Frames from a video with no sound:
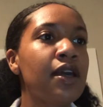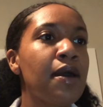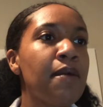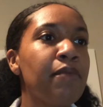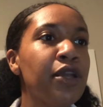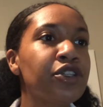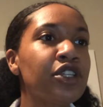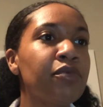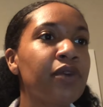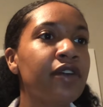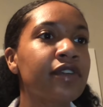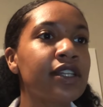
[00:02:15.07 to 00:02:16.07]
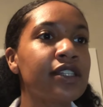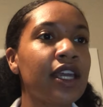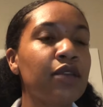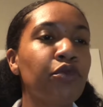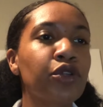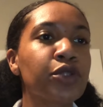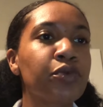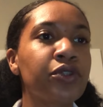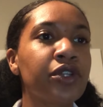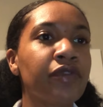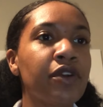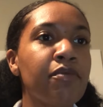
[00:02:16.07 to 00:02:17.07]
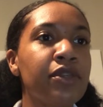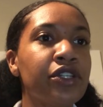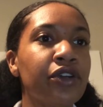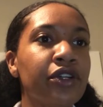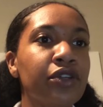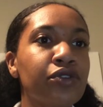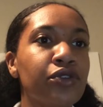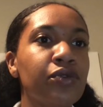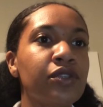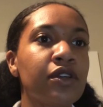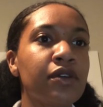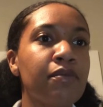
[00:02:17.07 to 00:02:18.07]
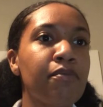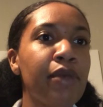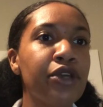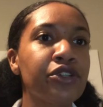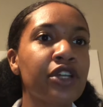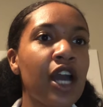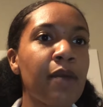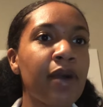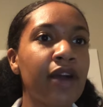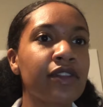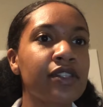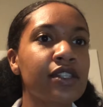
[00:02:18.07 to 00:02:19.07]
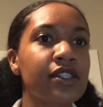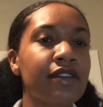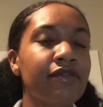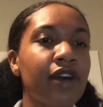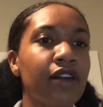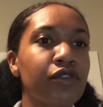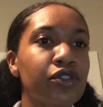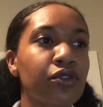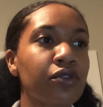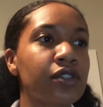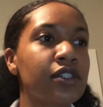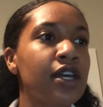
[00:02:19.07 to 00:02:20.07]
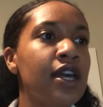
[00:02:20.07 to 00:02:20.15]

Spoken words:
mentioned above contain multiple different materials used to measure hypotheses and find results.